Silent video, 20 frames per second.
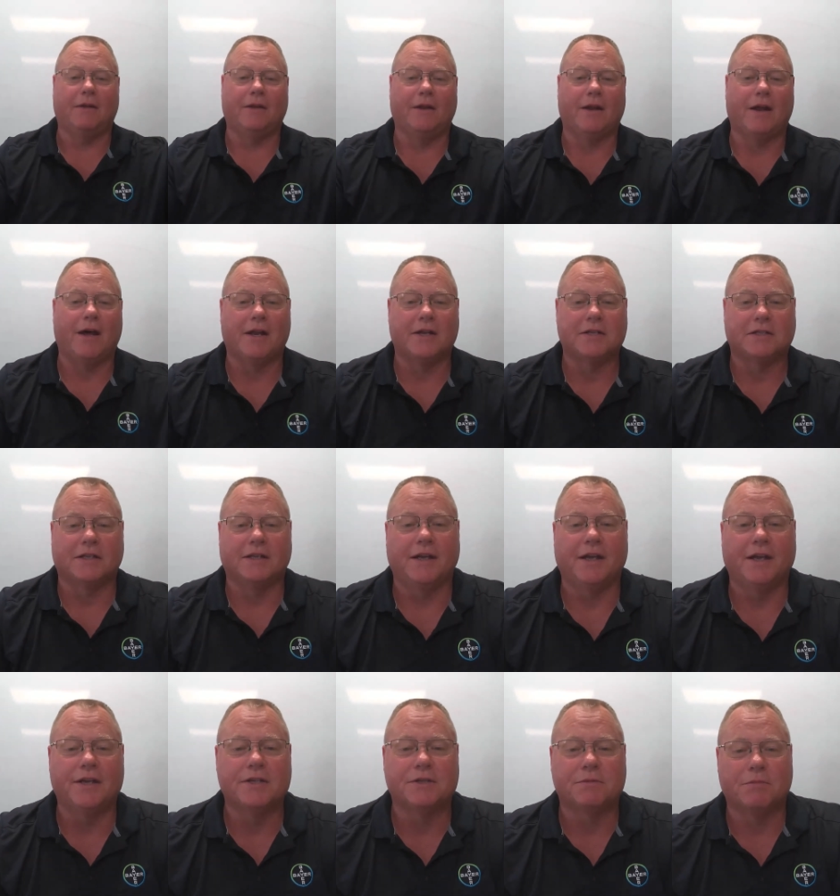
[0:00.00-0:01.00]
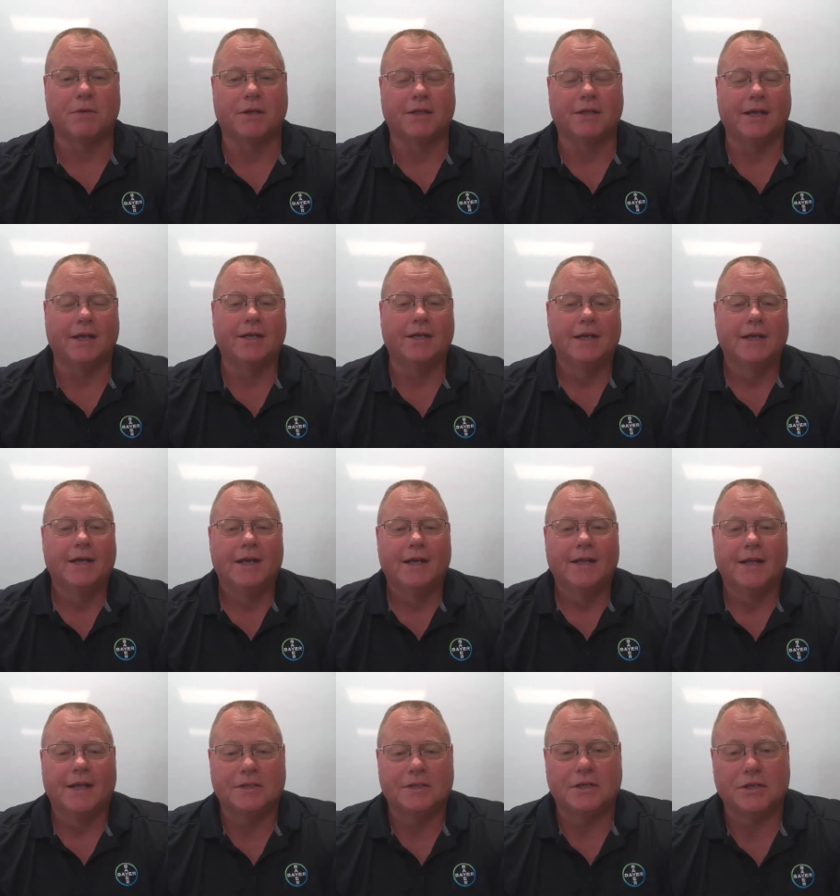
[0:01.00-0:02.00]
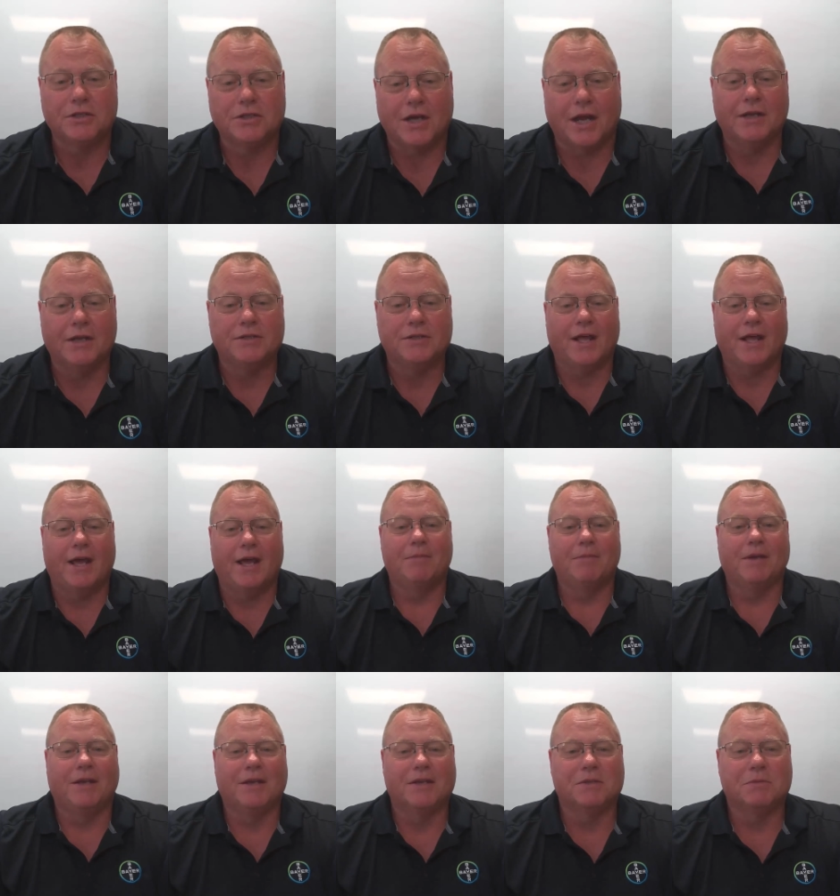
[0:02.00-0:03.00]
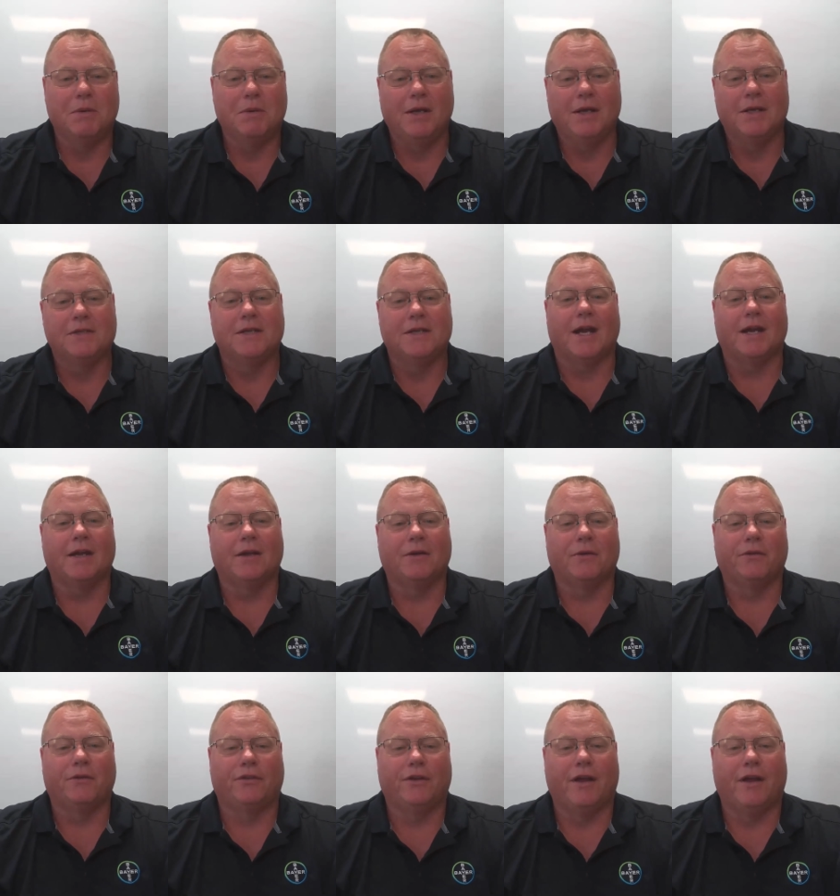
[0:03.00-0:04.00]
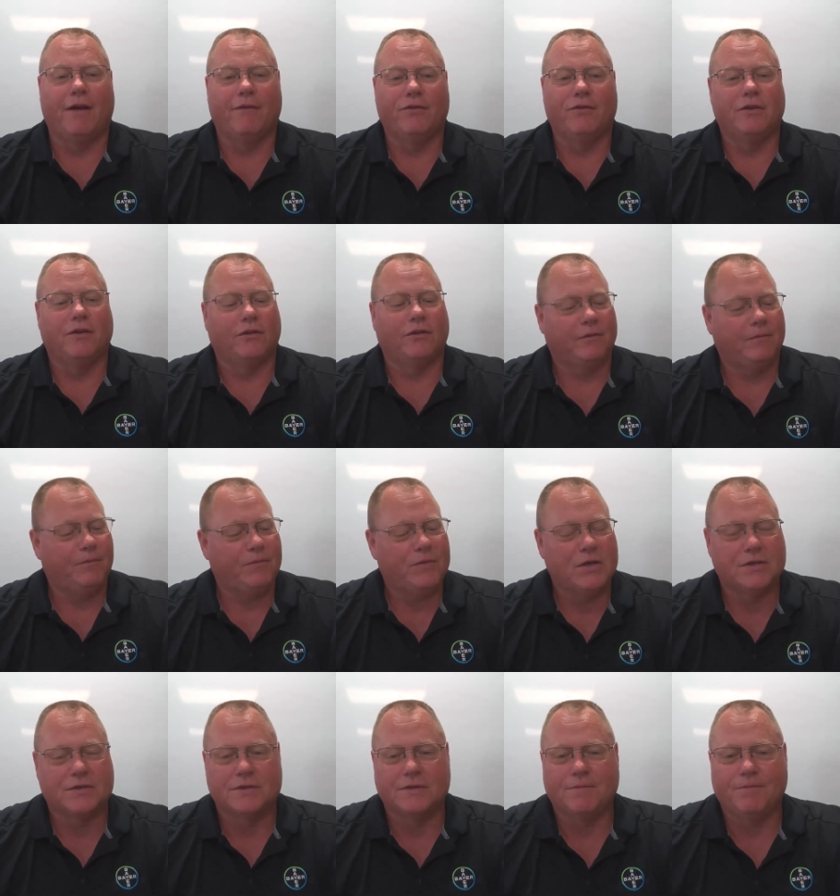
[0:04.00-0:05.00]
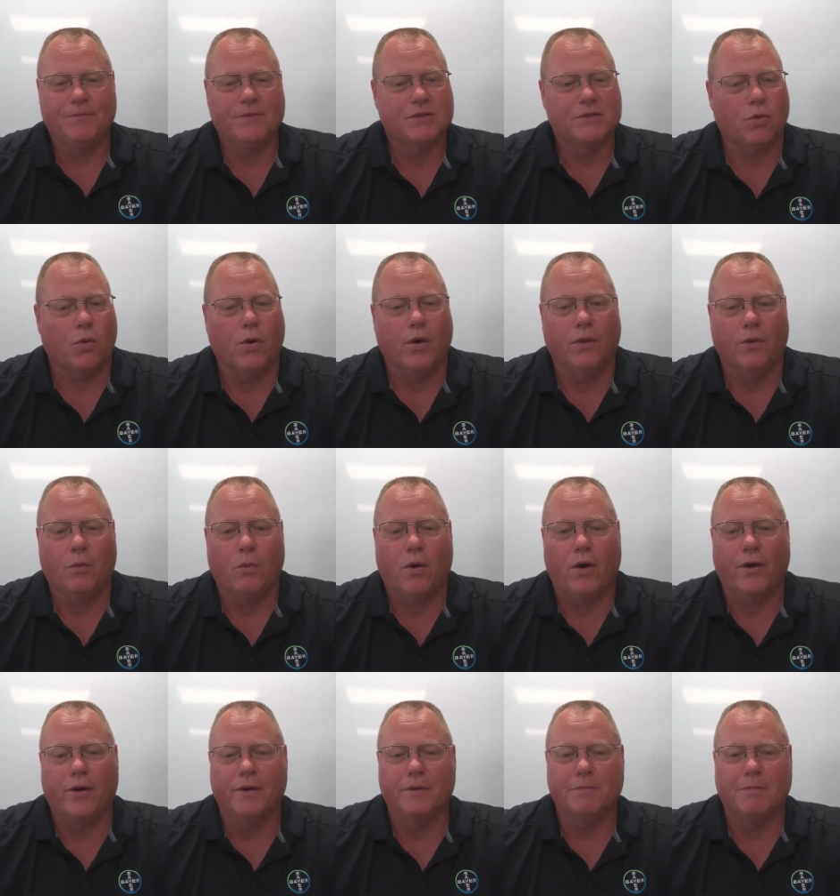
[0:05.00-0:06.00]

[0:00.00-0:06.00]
It honestly is, but they should change that because me and technical stuff just it's oil and water.